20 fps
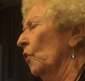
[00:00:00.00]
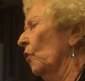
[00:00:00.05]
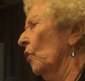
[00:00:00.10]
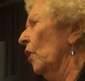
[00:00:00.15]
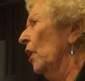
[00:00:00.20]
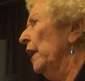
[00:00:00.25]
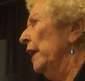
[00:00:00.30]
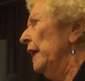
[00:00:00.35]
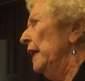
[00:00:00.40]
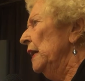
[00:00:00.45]

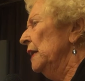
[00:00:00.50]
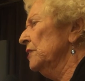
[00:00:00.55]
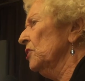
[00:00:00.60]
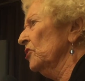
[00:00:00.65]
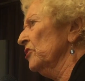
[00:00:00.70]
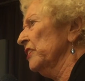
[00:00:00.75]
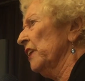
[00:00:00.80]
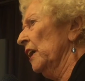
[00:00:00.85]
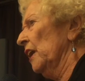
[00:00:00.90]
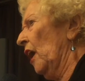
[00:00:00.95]
for?
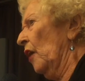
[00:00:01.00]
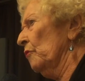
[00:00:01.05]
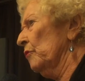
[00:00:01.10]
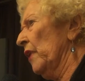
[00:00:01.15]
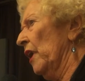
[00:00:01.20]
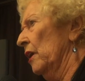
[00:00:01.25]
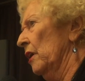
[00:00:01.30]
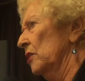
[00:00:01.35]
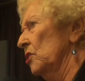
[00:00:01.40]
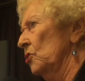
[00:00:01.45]
Just get up
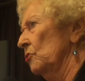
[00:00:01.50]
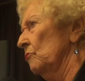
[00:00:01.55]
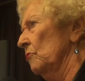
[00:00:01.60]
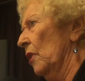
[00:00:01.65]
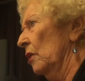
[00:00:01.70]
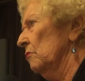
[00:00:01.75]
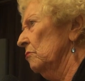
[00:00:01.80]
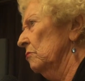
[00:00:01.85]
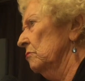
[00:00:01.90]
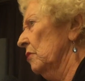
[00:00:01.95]
there, you
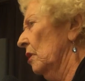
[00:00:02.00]
know